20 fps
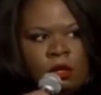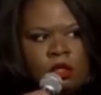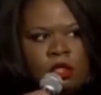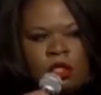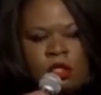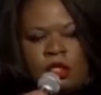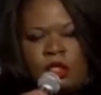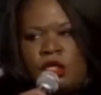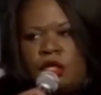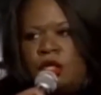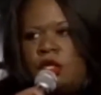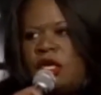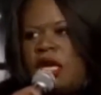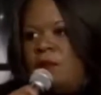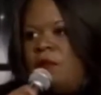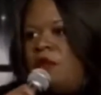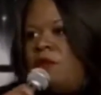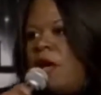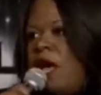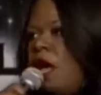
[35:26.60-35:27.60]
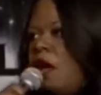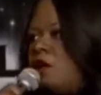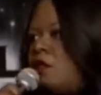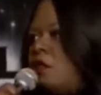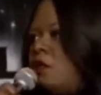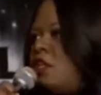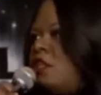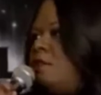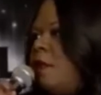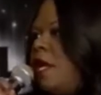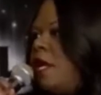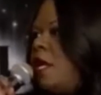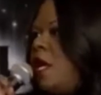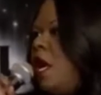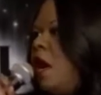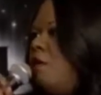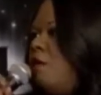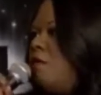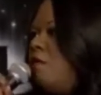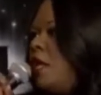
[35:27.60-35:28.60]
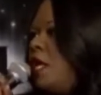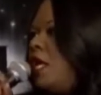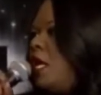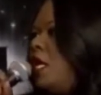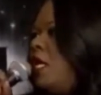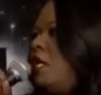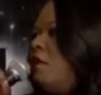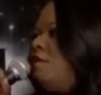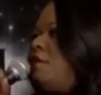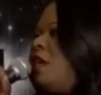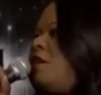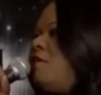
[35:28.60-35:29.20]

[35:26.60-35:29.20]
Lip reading: So the dude comes over to my house, starts making out with me. He lifts